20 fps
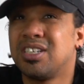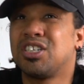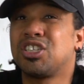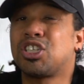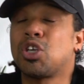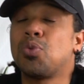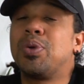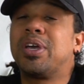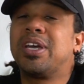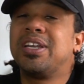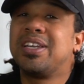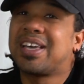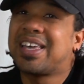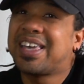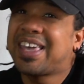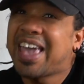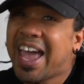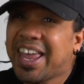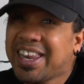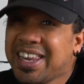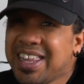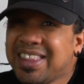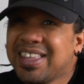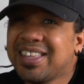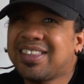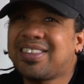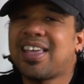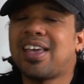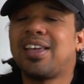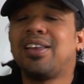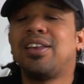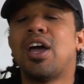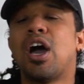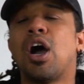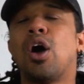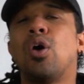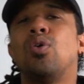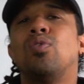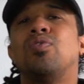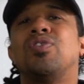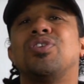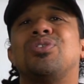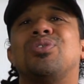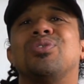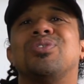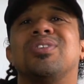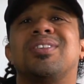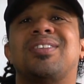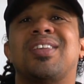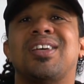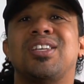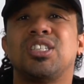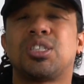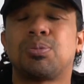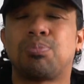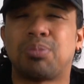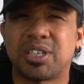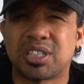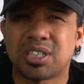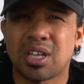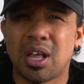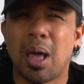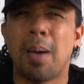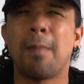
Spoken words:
So we're going to carry the 10 over to the tens place.